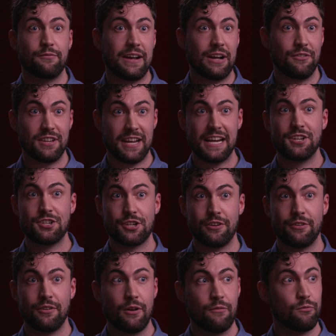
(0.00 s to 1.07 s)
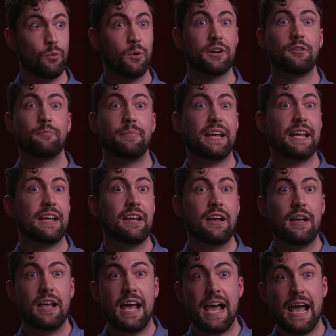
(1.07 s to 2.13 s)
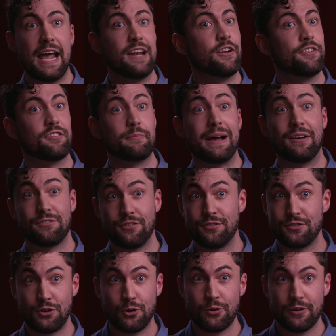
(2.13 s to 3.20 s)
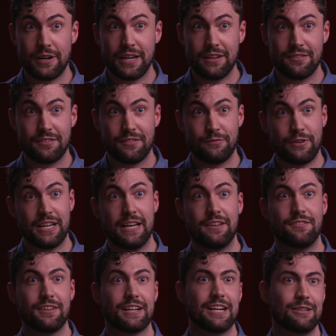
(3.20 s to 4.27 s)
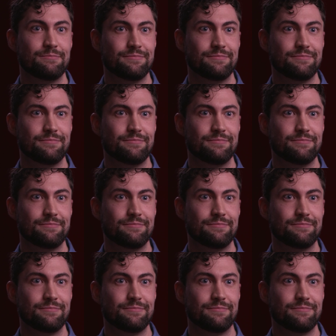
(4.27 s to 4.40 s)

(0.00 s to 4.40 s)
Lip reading: foundation for what could be endless amounts of stories for years to come.